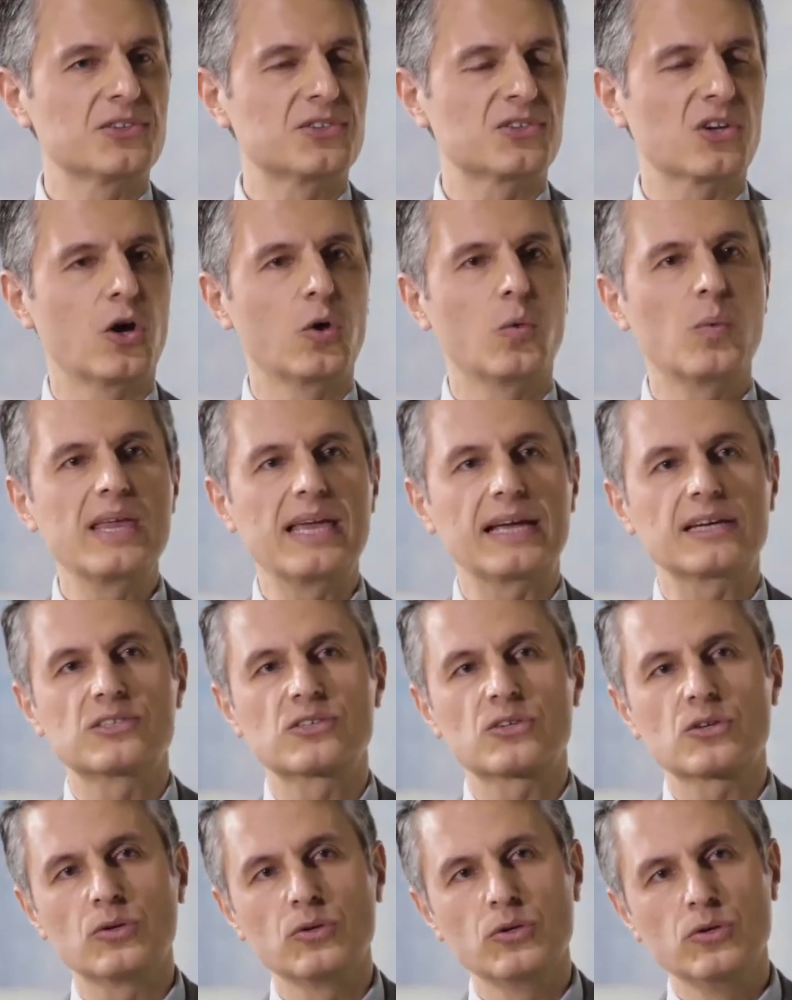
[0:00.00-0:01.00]
So we
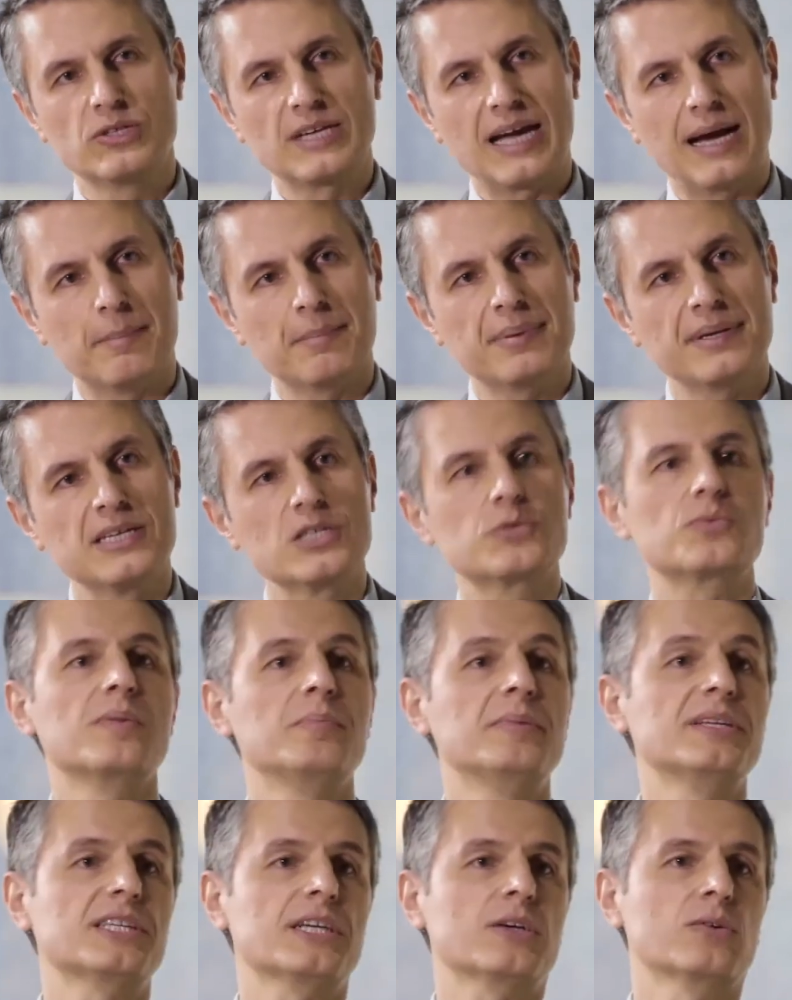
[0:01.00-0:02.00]
exclude companies with
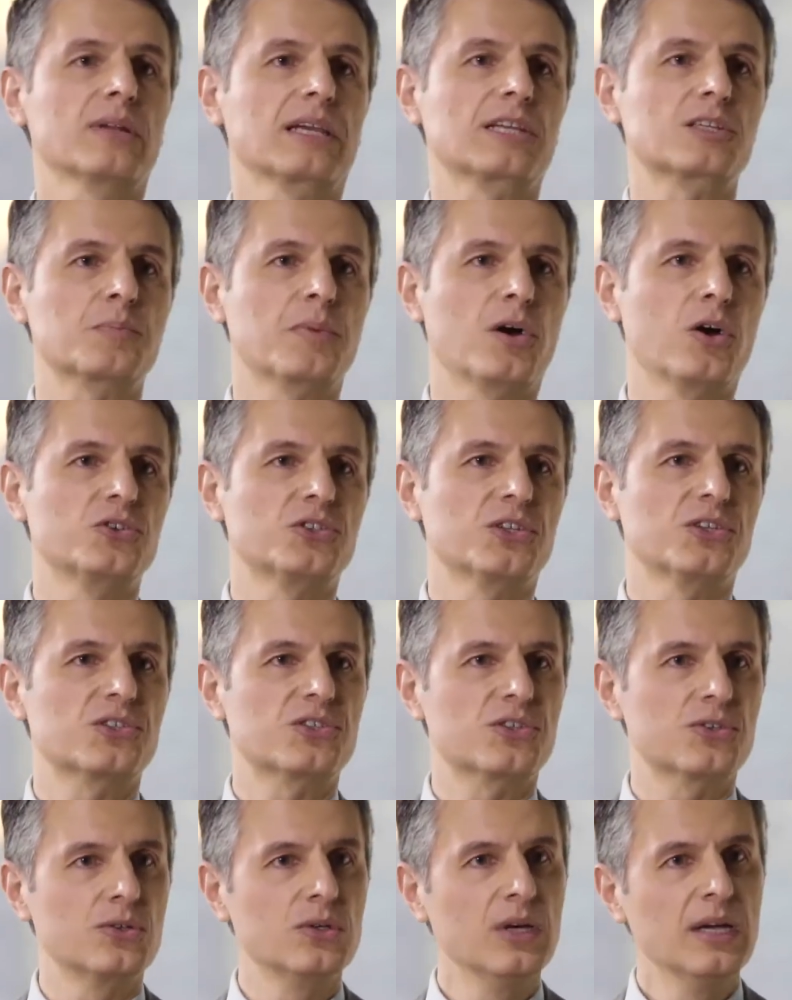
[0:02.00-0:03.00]
material exposures
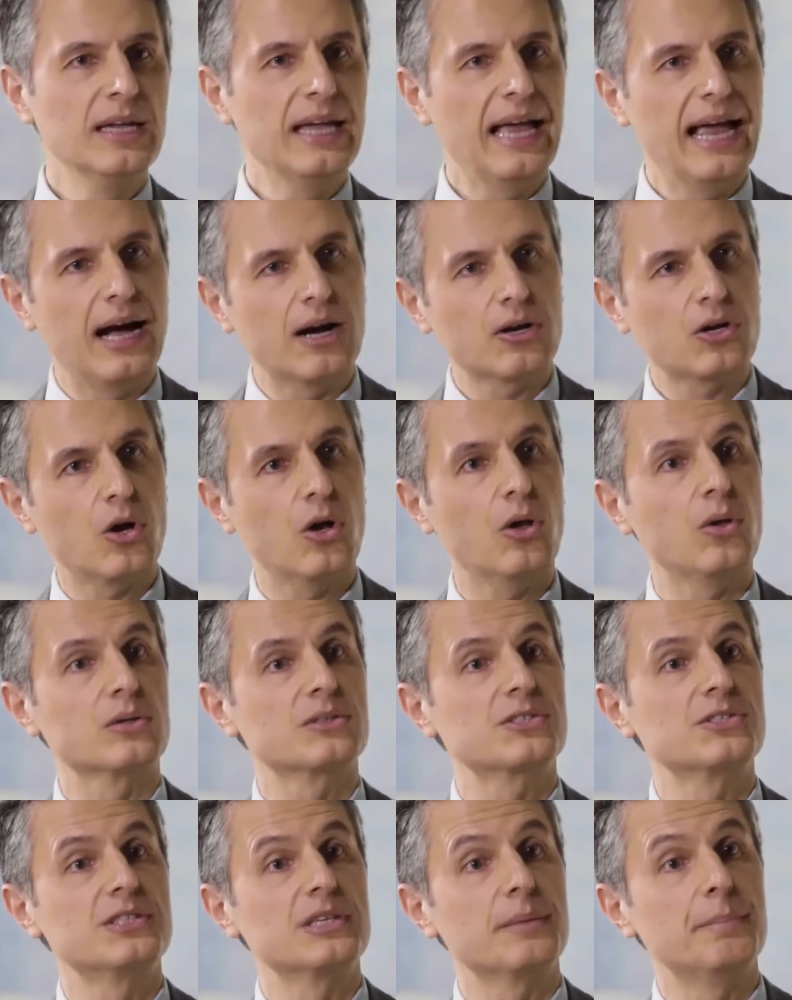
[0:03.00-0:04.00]
to alcohol,
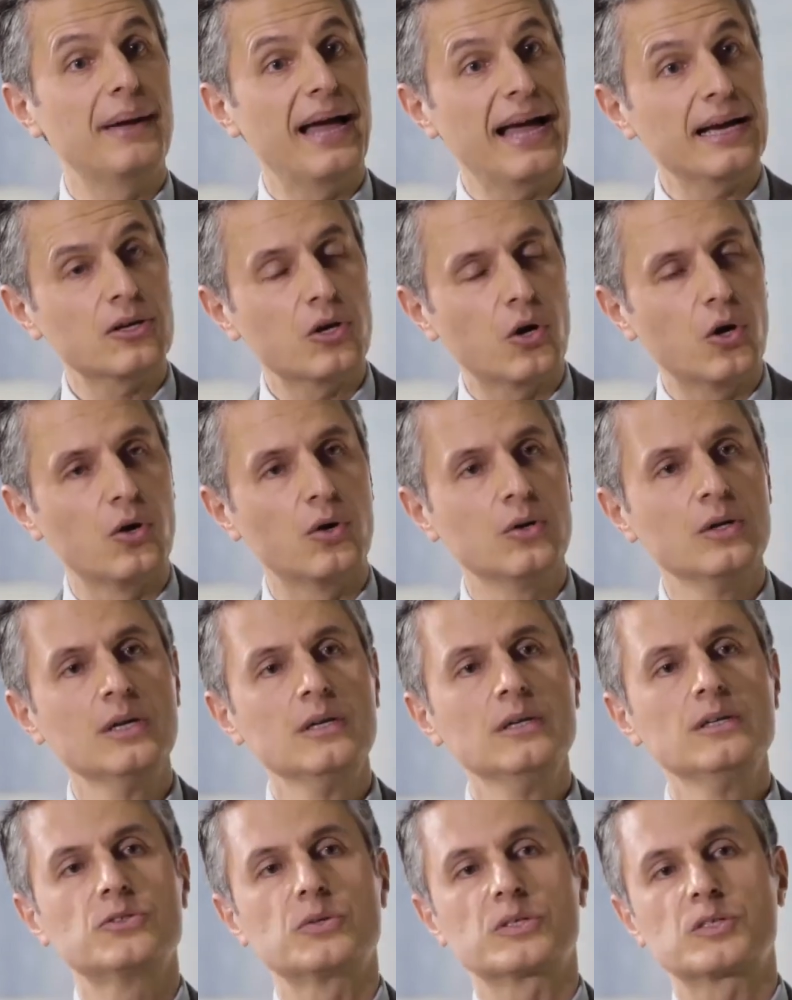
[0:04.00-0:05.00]
to tobacco,
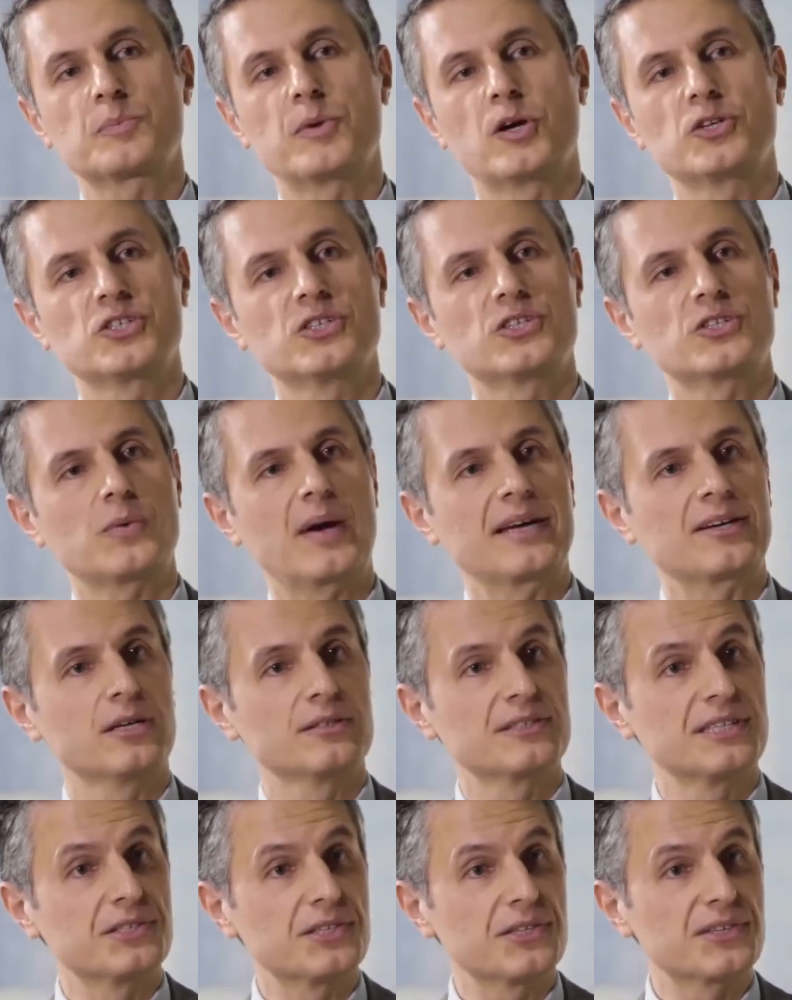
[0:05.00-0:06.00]
to exposures to
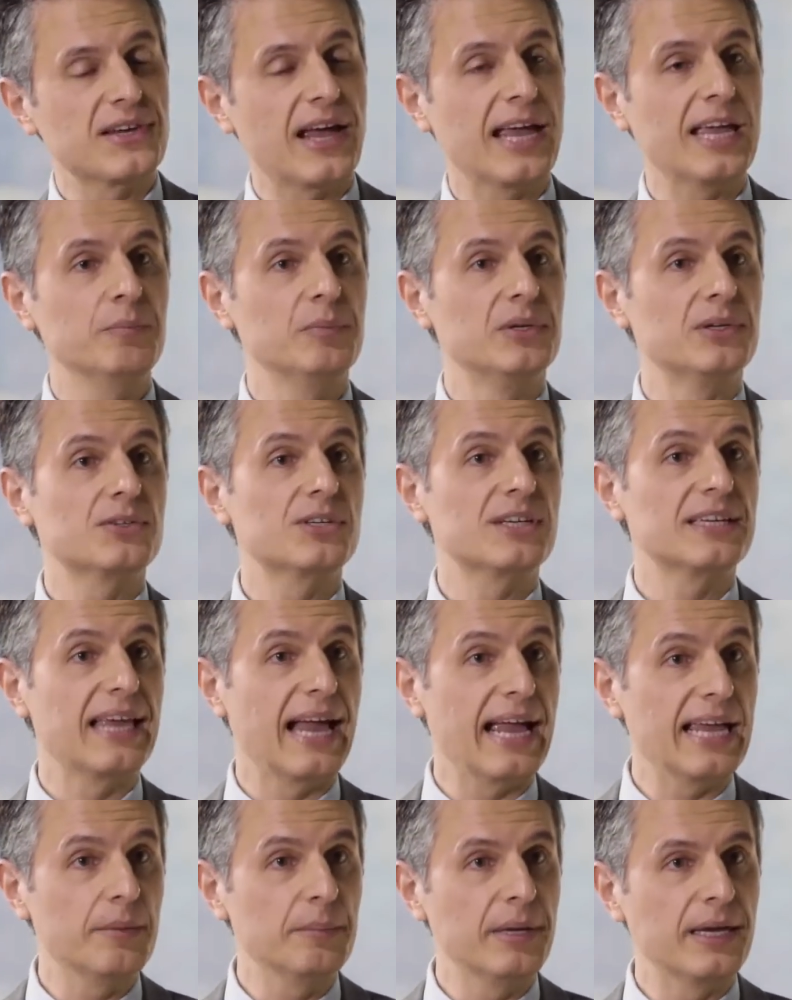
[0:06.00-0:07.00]
adult entertainment, to
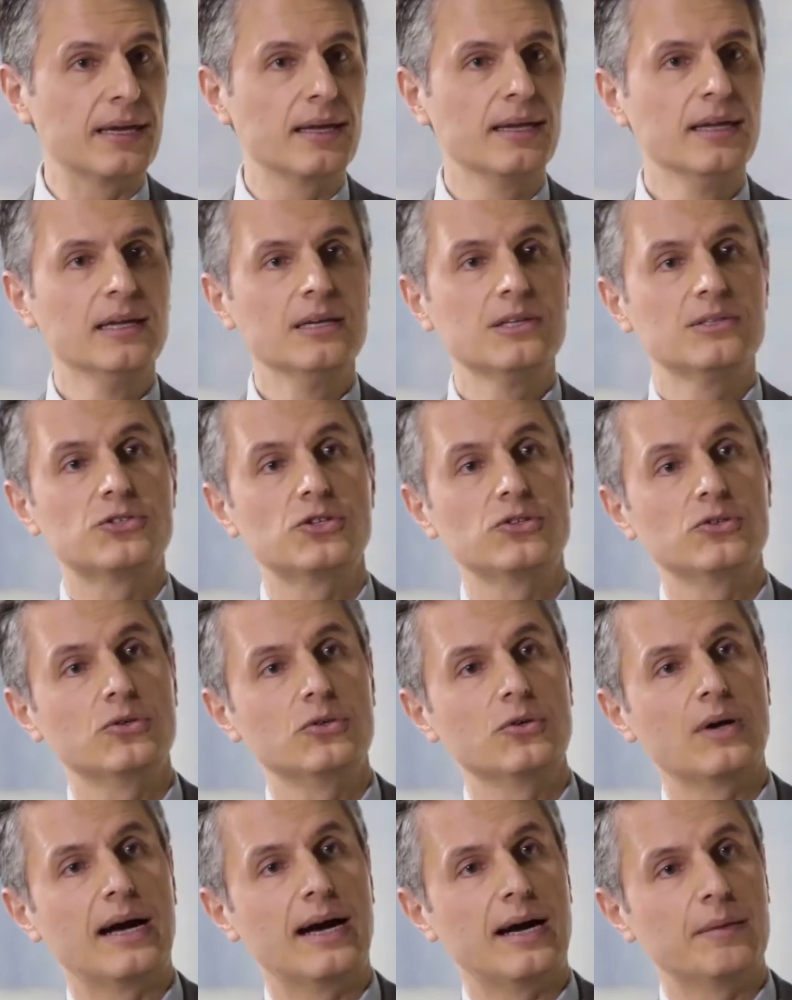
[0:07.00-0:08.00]
gaming,
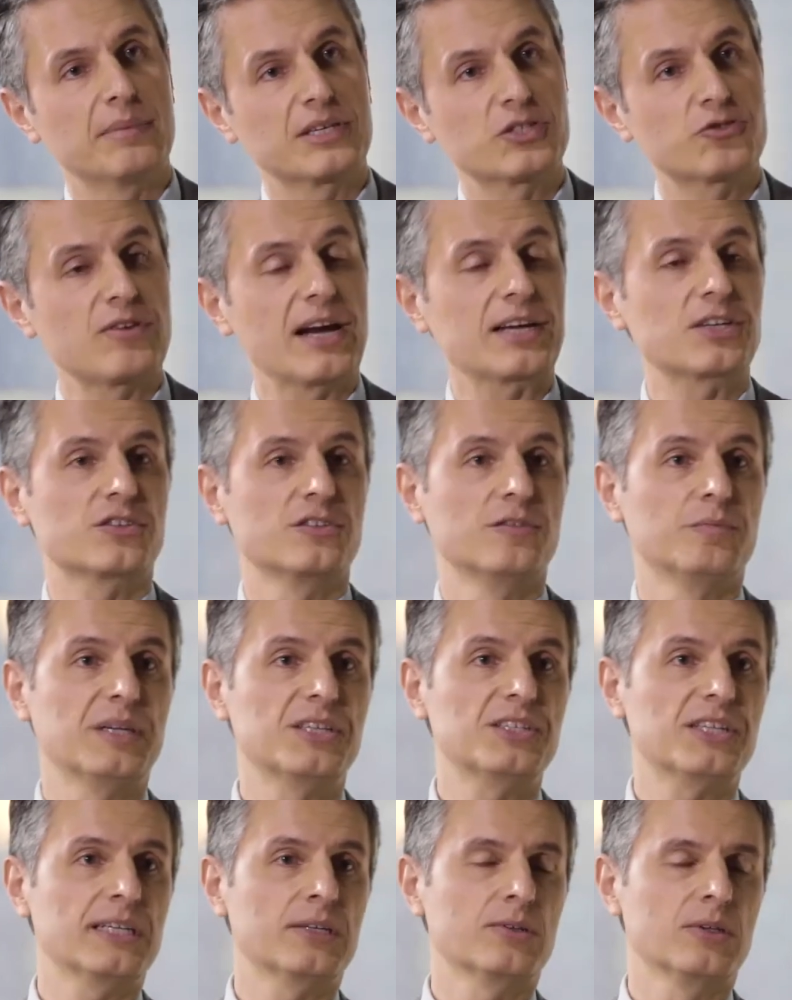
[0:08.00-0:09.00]
to extraction of
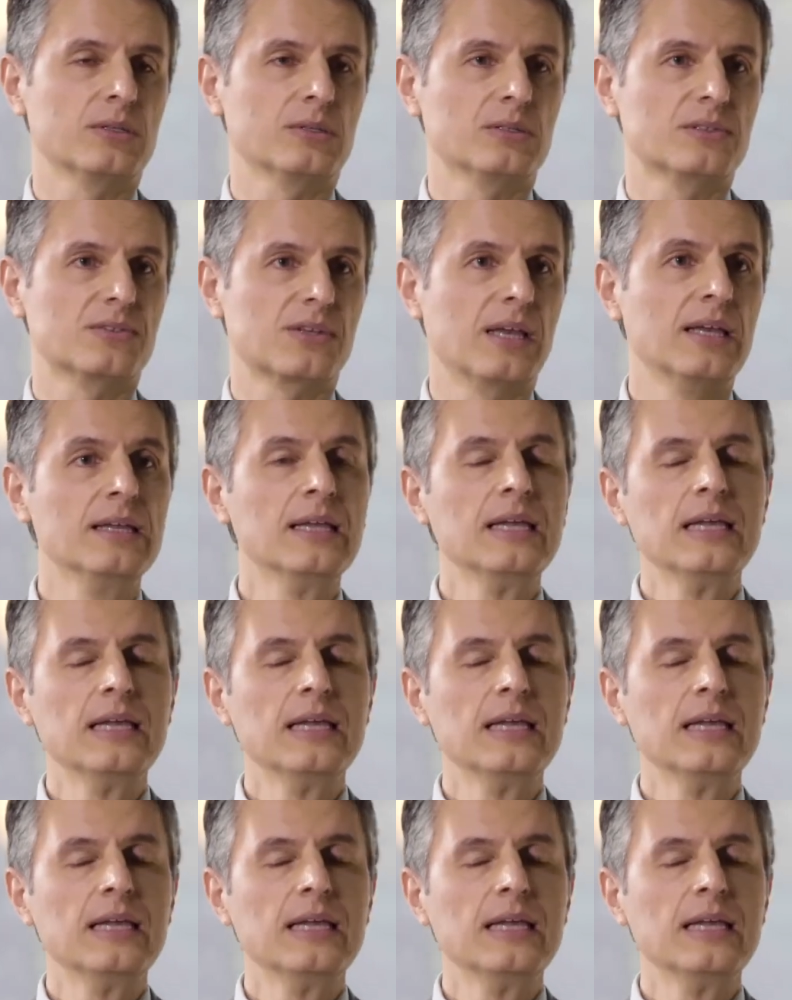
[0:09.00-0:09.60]
materials.